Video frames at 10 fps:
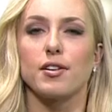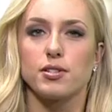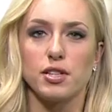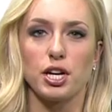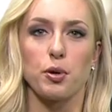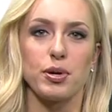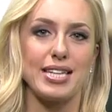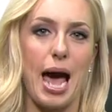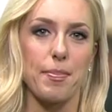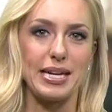Here's a look at
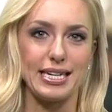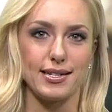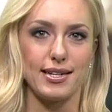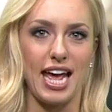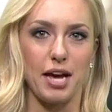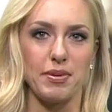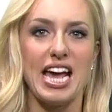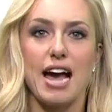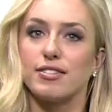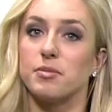what's happening today.
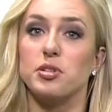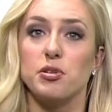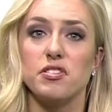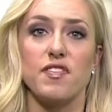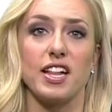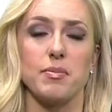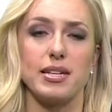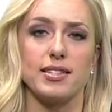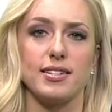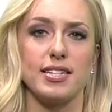We have some new
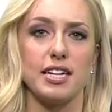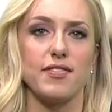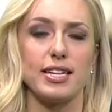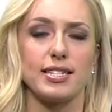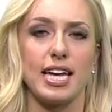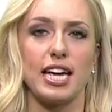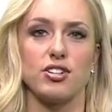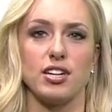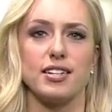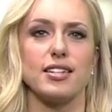developments into the
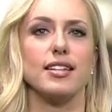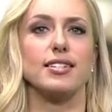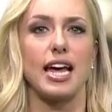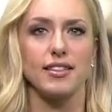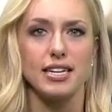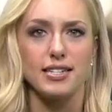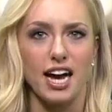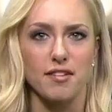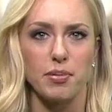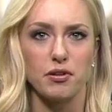investigation into the deadly
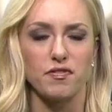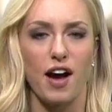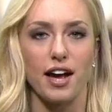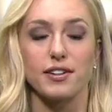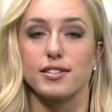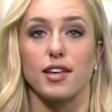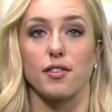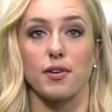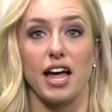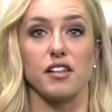dive boat fire in
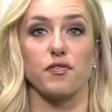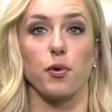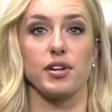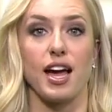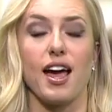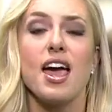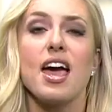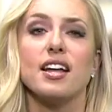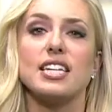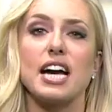Southern California.
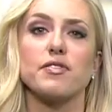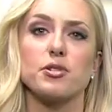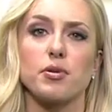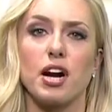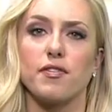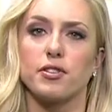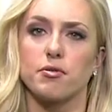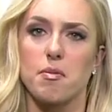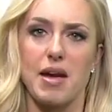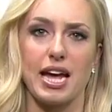Divers
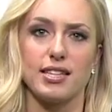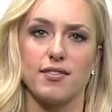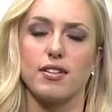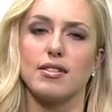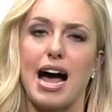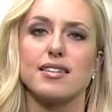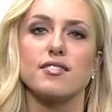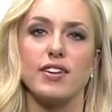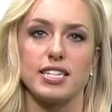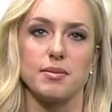recovered the remains of the
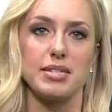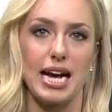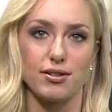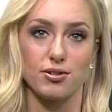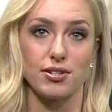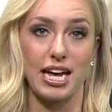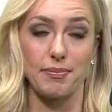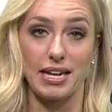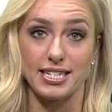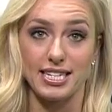last victim
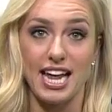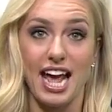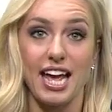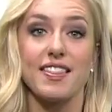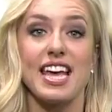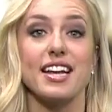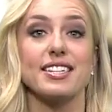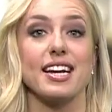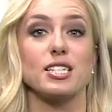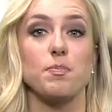yesterday, and today the
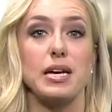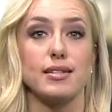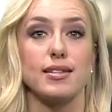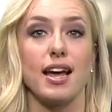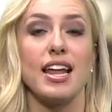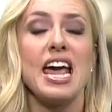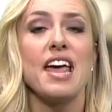NTSB said